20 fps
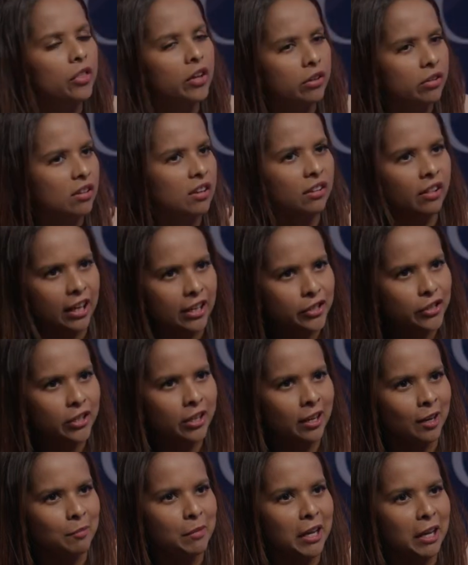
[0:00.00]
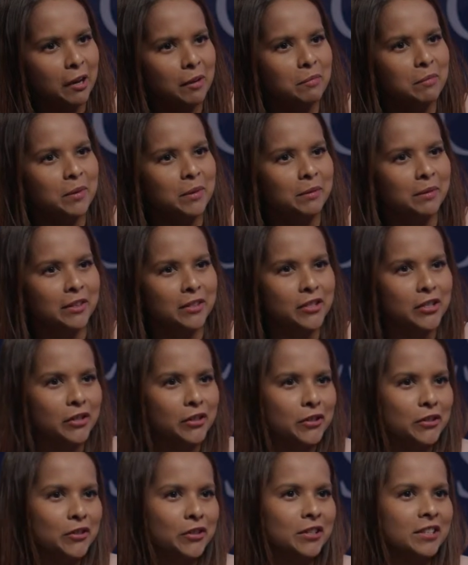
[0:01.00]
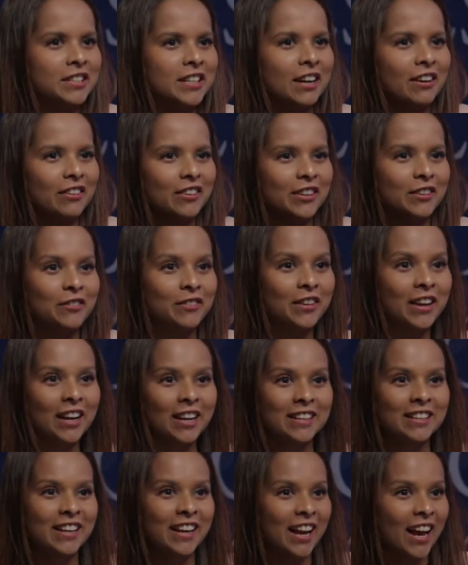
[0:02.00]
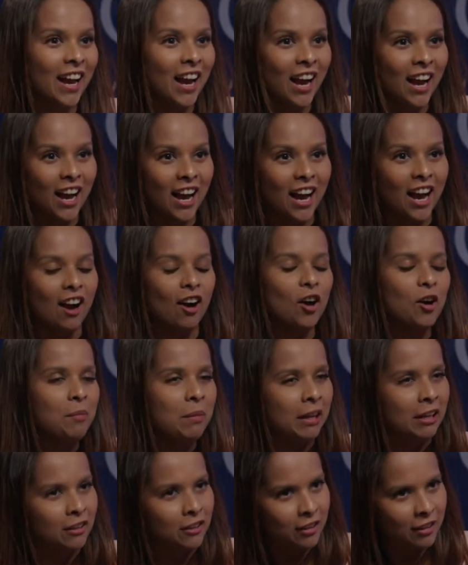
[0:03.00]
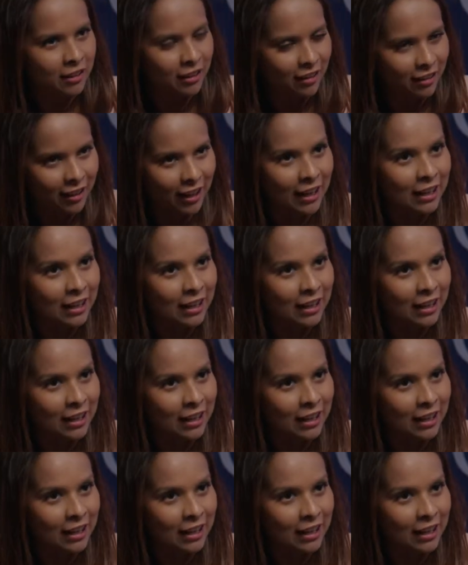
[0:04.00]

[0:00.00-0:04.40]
there's an election coming up this year, it turns out. in fact, yeah, I, believe so. Oh my goodness!